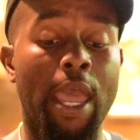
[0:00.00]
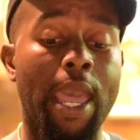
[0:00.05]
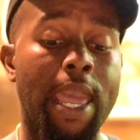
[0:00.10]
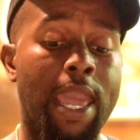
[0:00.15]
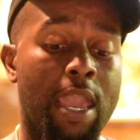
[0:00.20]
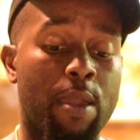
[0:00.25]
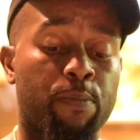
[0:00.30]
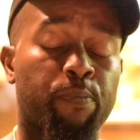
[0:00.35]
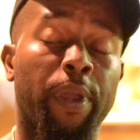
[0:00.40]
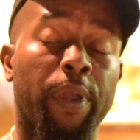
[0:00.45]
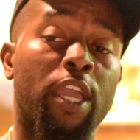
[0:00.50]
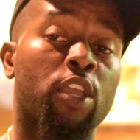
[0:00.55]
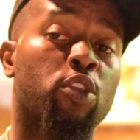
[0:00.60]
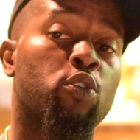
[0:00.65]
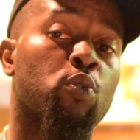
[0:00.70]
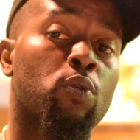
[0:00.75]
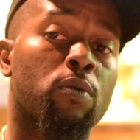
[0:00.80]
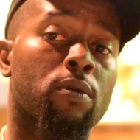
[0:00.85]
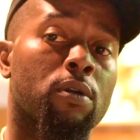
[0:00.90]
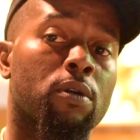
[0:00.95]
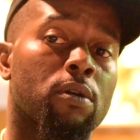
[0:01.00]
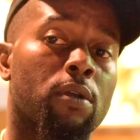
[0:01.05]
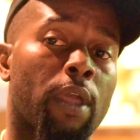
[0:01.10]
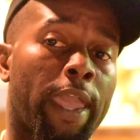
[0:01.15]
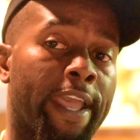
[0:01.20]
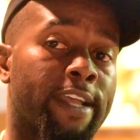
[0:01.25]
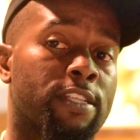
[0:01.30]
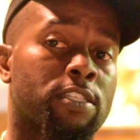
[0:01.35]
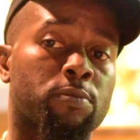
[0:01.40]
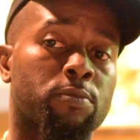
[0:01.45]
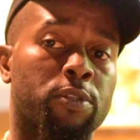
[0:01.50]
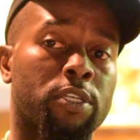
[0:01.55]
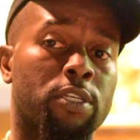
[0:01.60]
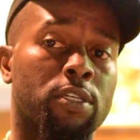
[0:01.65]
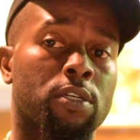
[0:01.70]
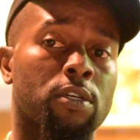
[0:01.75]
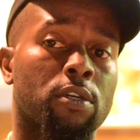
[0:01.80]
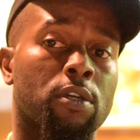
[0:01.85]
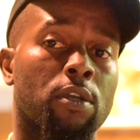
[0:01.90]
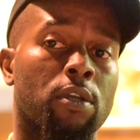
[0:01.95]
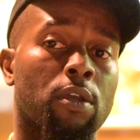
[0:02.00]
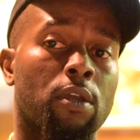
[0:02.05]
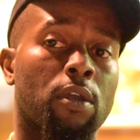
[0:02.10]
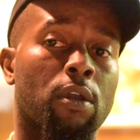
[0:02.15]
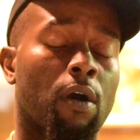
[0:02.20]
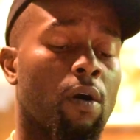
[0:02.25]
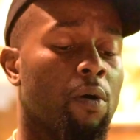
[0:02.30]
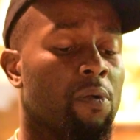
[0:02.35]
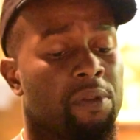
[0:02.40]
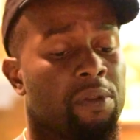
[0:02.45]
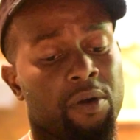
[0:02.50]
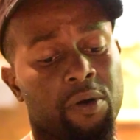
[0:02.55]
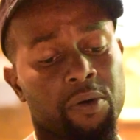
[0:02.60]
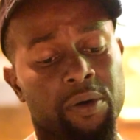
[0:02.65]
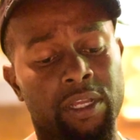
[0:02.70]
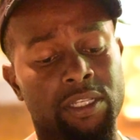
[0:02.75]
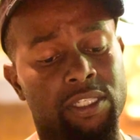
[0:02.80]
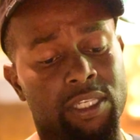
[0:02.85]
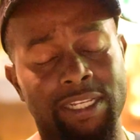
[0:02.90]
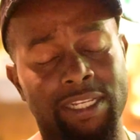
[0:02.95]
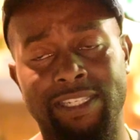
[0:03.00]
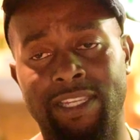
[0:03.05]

and pay you handsomely. Oh no, it's